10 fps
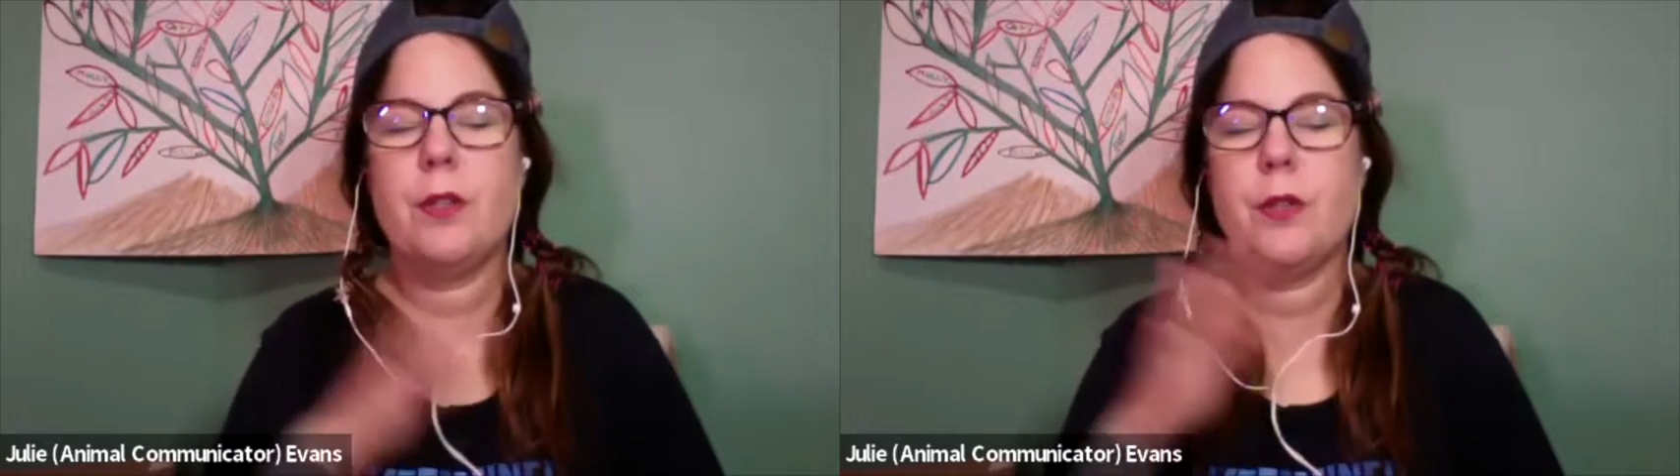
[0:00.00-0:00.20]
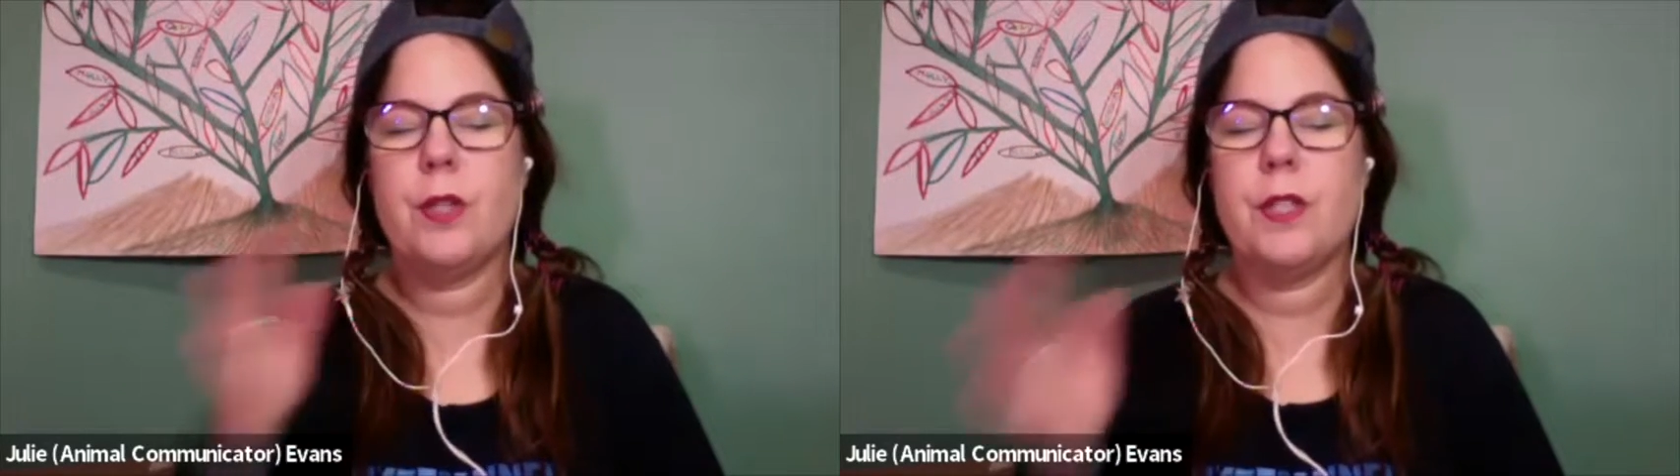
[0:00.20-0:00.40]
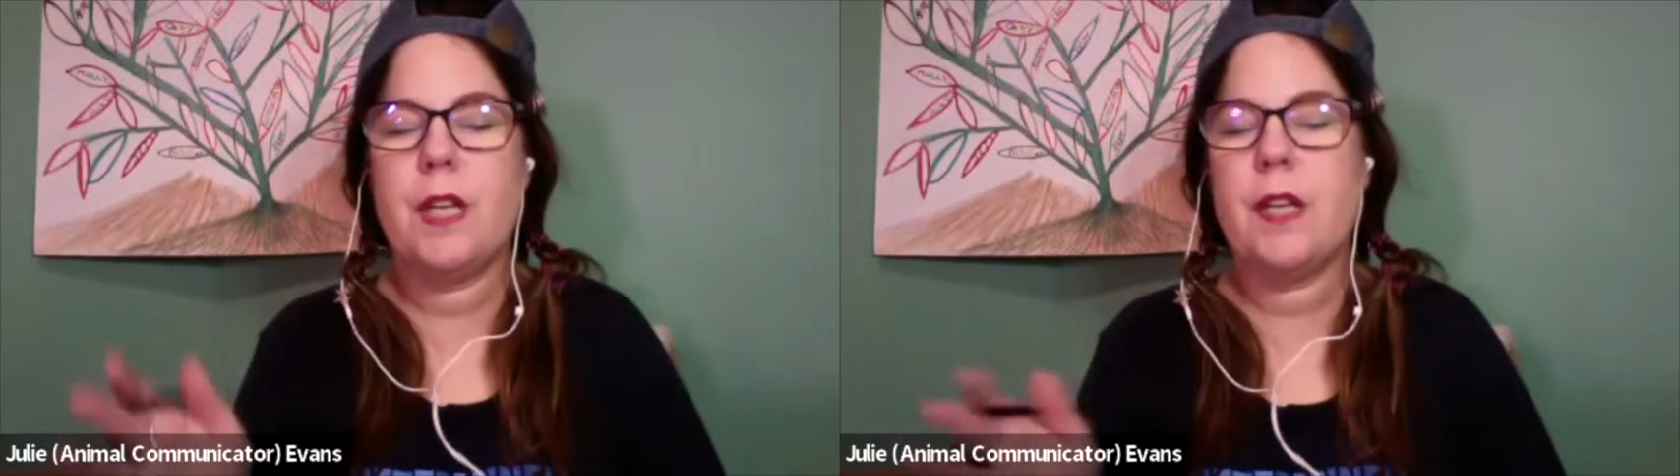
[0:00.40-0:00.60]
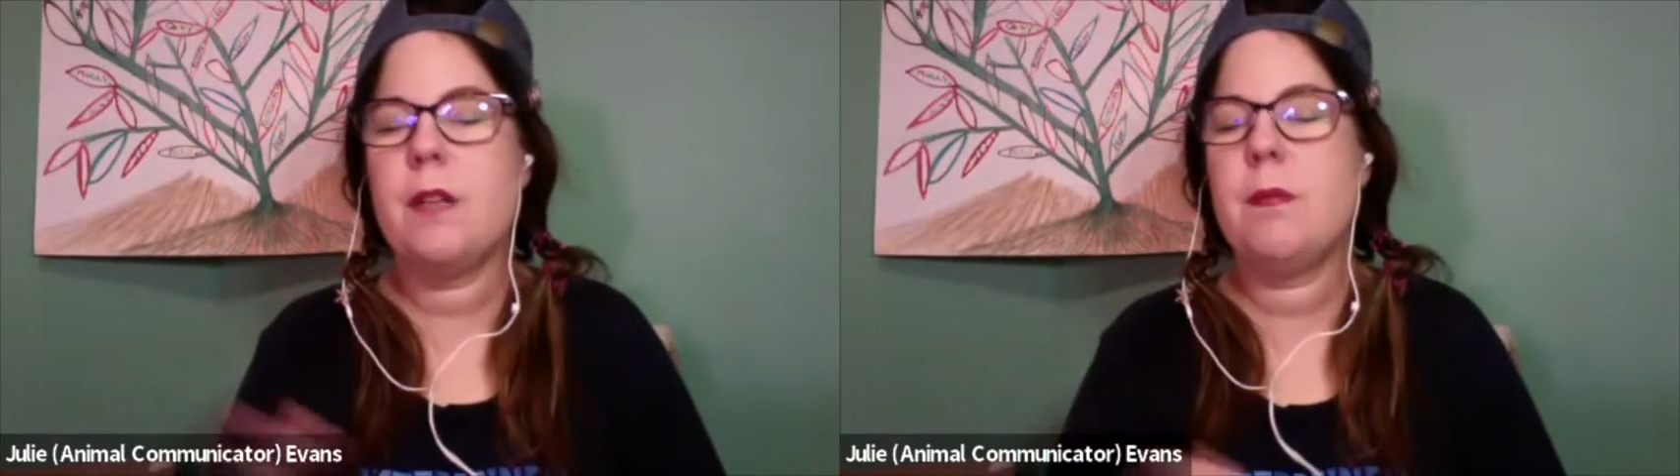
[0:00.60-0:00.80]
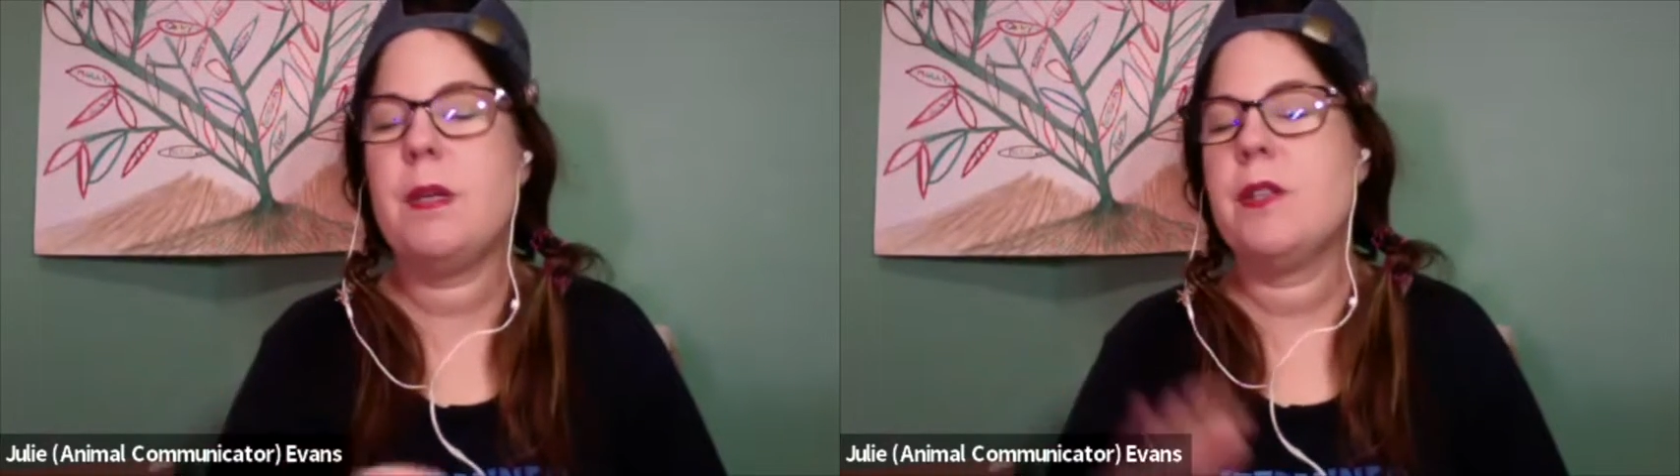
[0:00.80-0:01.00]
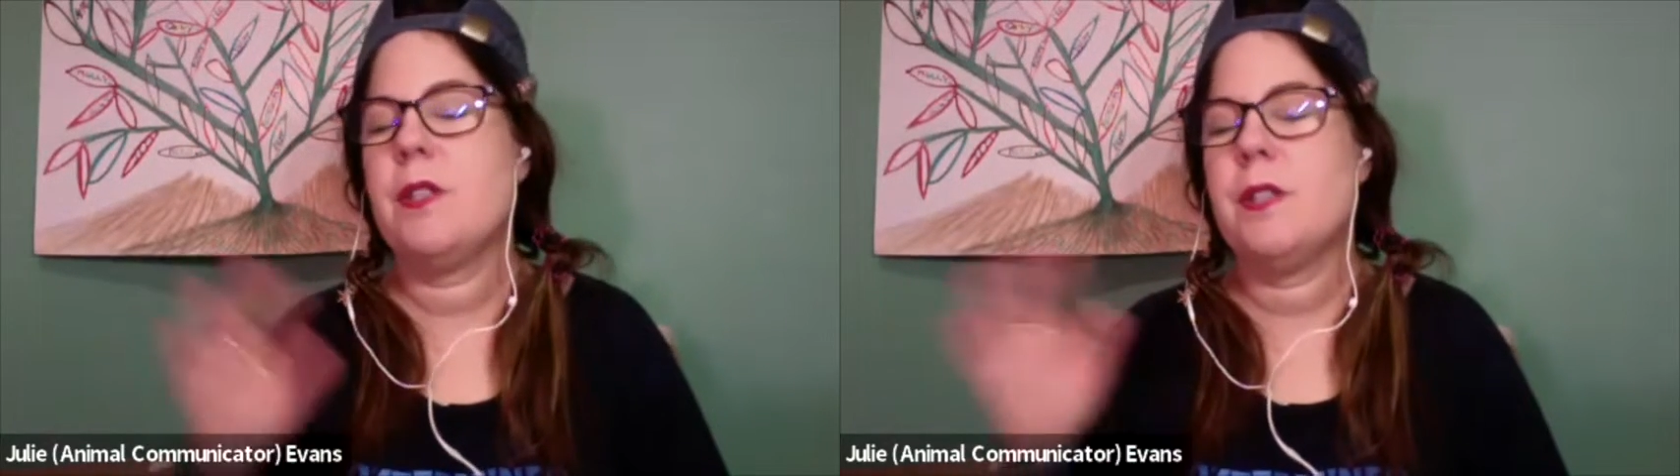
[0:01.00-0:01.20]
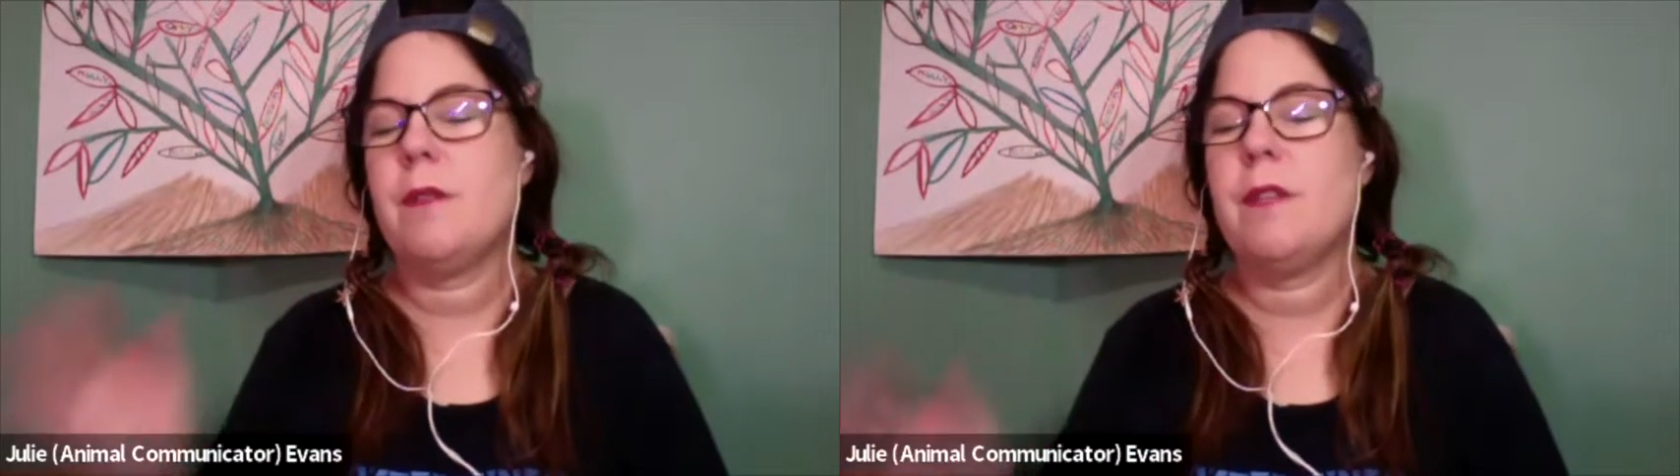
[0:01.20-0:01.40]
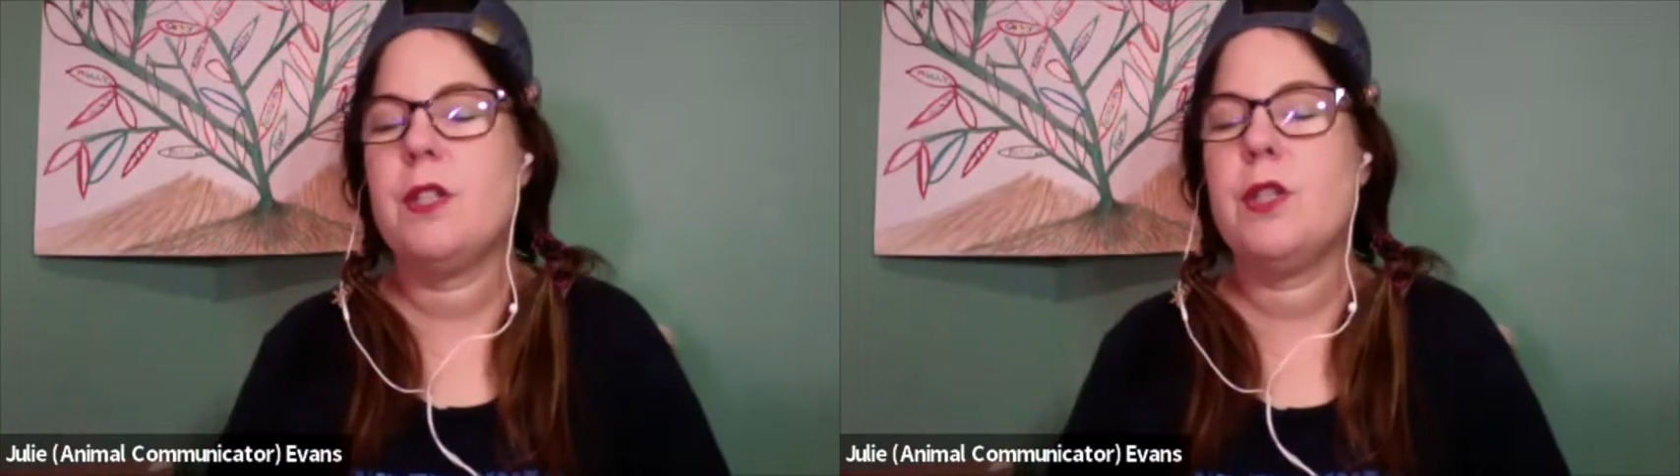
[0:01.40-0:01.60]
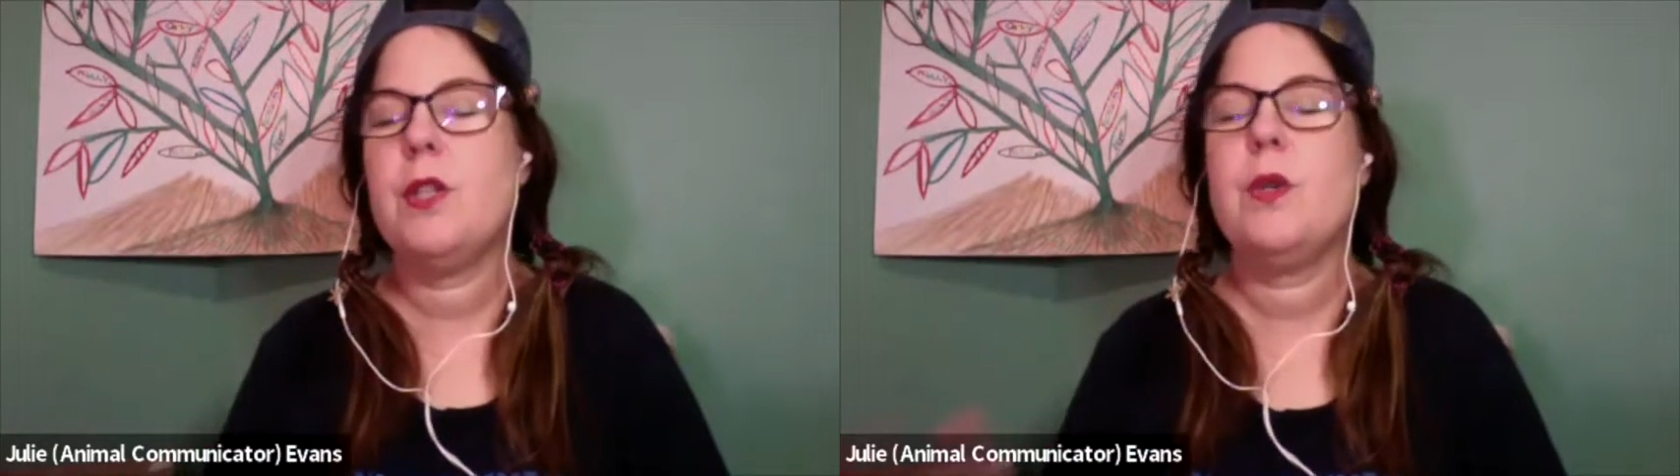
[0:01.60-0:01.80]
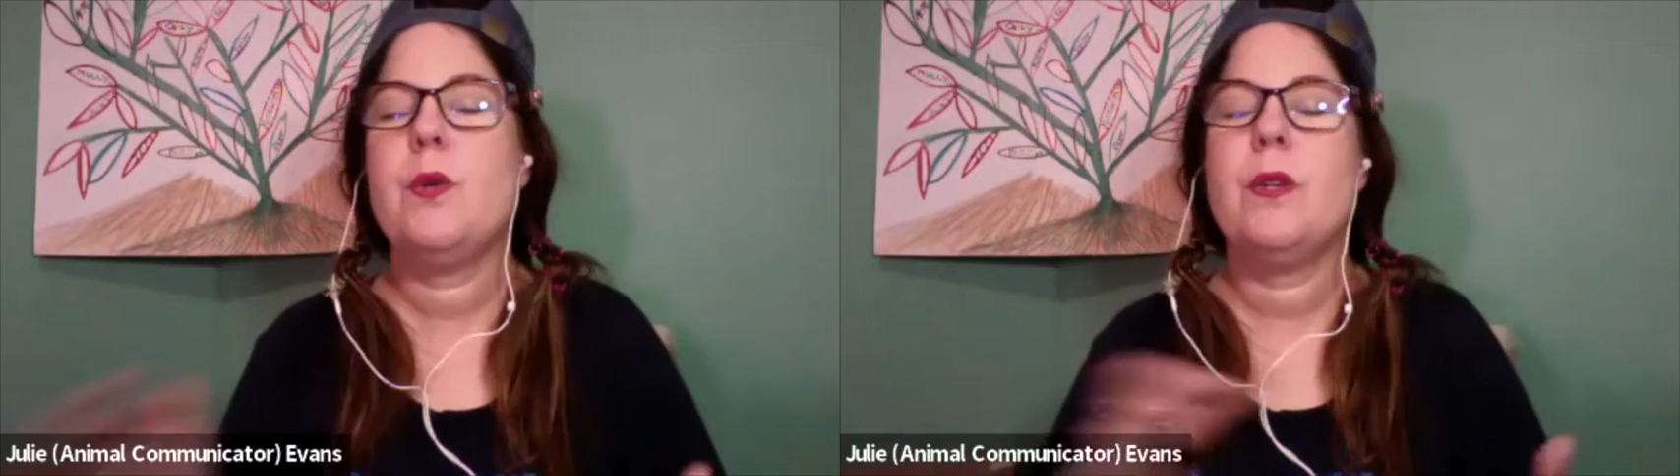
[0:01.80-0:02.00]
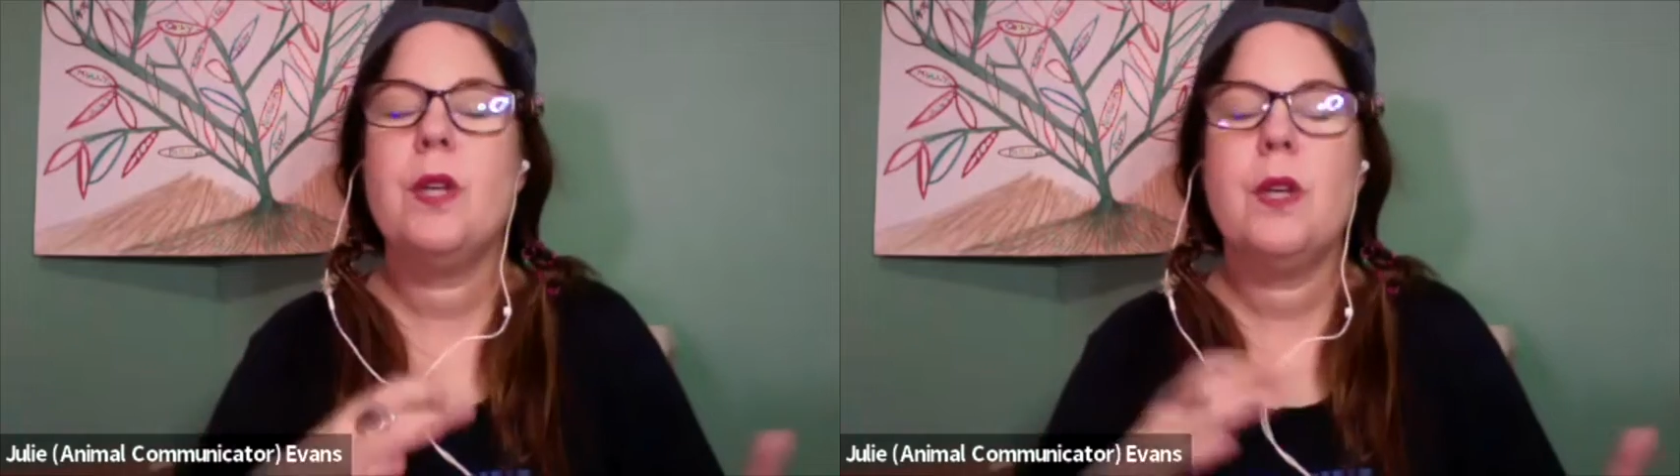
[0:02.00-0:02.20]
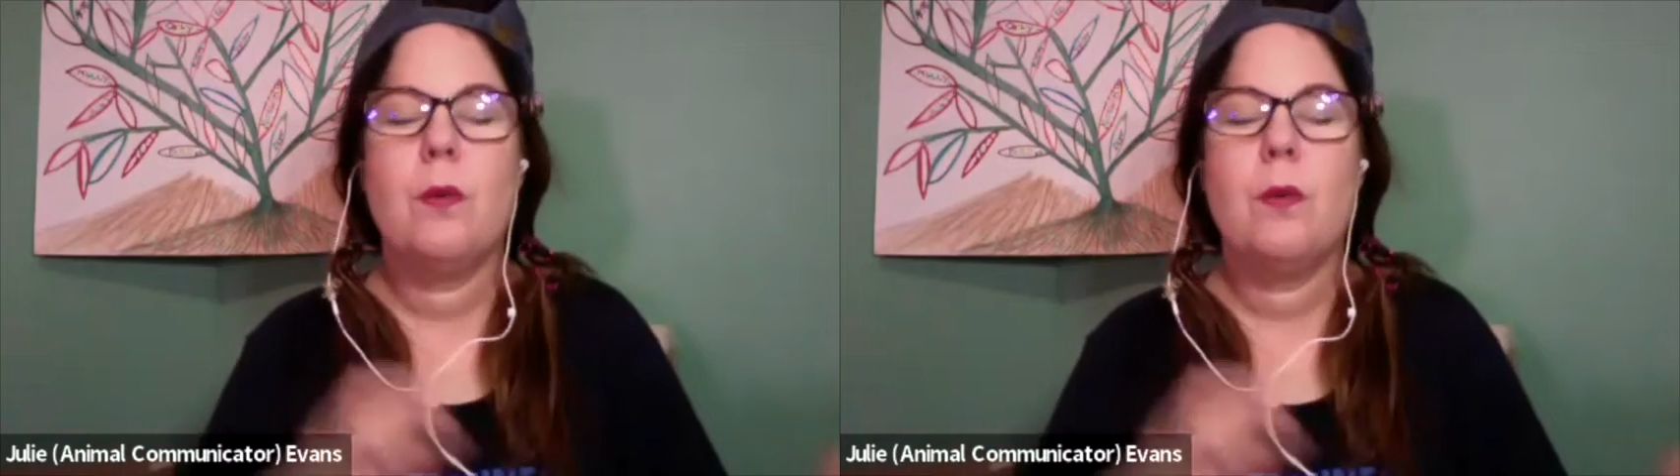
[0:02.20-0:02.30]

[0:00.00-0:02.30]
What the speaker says: to 32nd dimension to 72 and